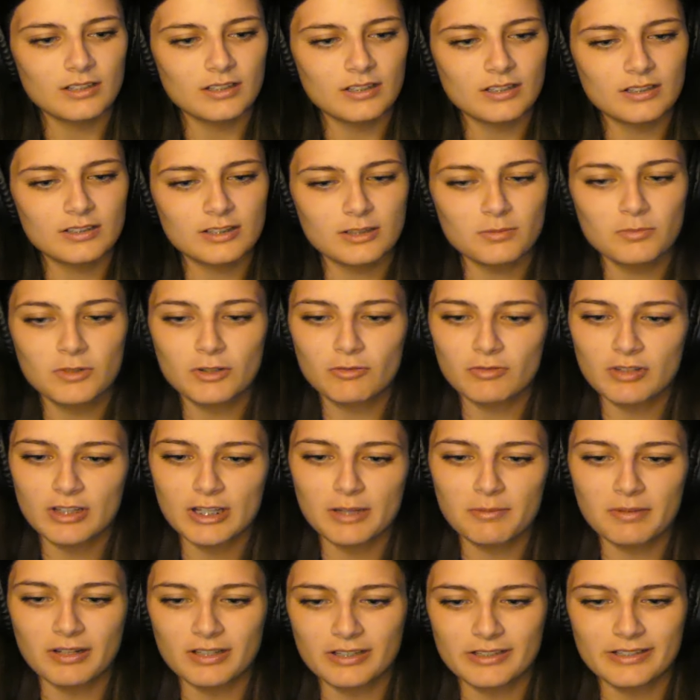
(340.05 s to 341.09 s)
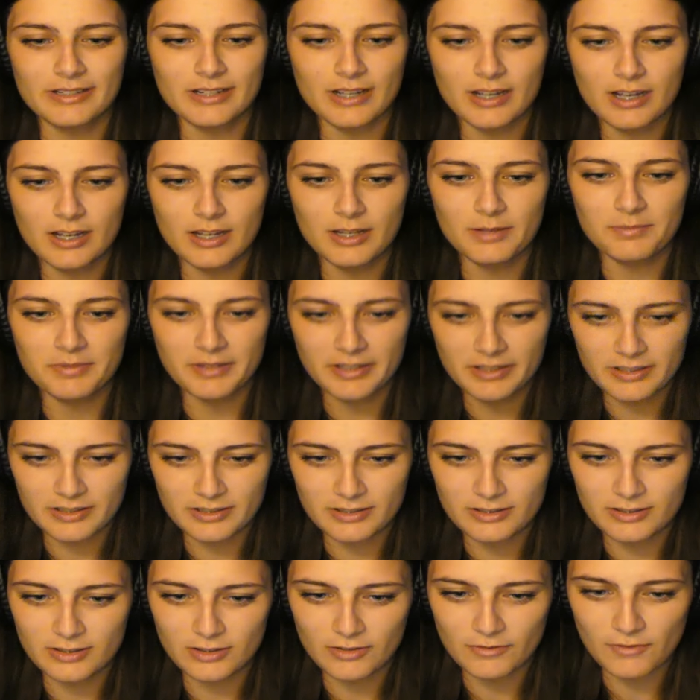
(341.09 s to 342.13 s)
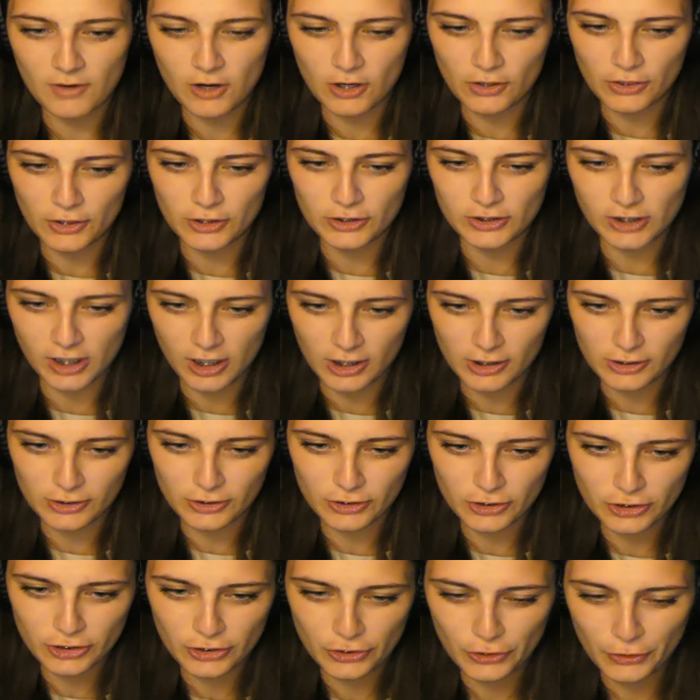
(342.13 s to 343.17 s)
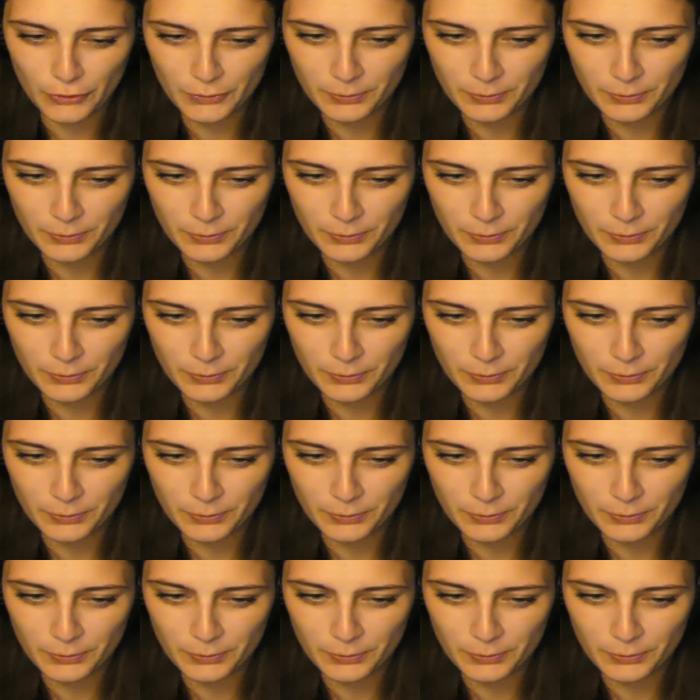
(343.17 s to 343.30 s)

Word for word: Is someone really about to die because of Arthur's hunch?